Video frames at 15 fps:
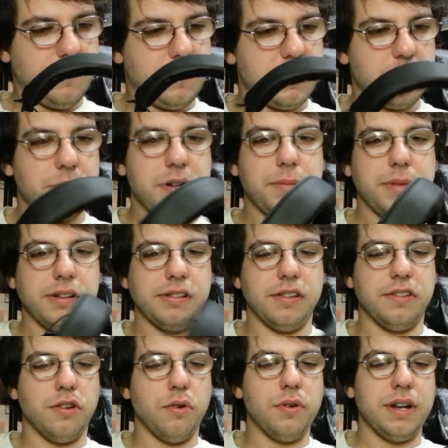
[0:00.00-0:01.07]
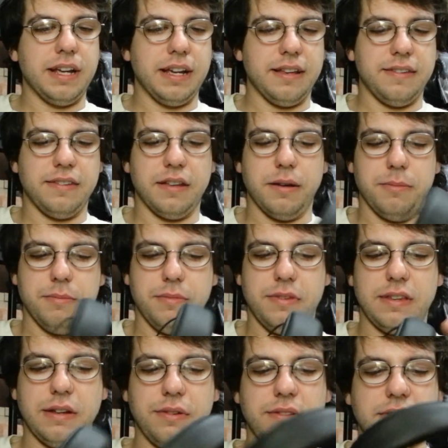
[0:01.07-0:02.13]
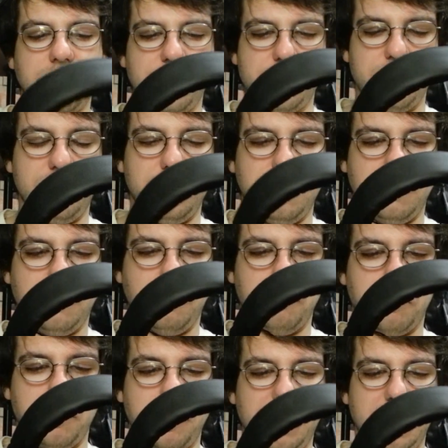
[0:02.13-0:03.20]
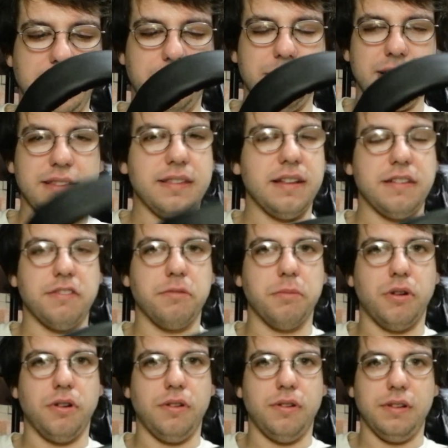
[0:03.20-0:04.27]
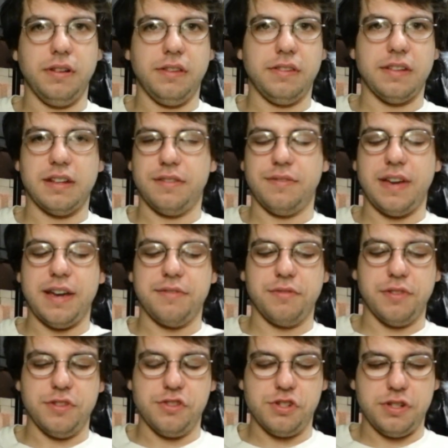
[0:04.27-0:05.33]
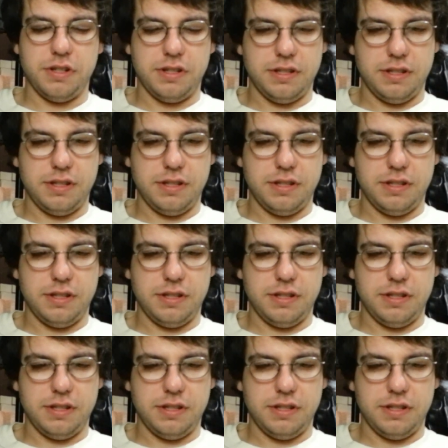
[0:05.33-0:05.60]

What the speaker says: It's a bit about the tone, I guess. Soundstage isn't super big, but it's not small. It's kind of average.